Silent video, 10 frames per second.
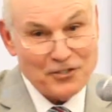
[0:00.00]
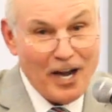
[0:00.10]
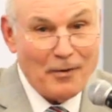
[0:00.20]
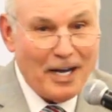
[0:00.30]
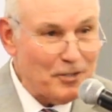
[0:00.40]
So
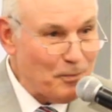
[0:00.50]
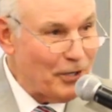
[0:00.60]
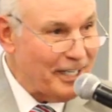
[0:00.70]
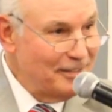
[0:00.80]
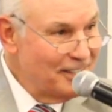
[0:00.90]
I was
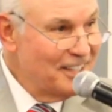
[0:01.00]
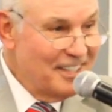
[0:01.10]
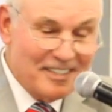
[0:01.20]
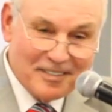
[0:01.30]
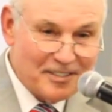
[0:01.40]
pretty
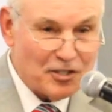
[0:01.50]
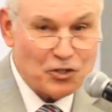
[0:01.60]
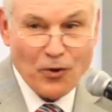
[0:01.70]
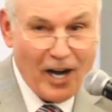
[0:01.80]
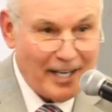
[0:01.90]

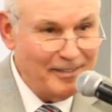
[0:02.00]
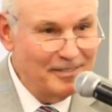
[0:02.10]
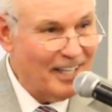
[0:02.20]
distraught,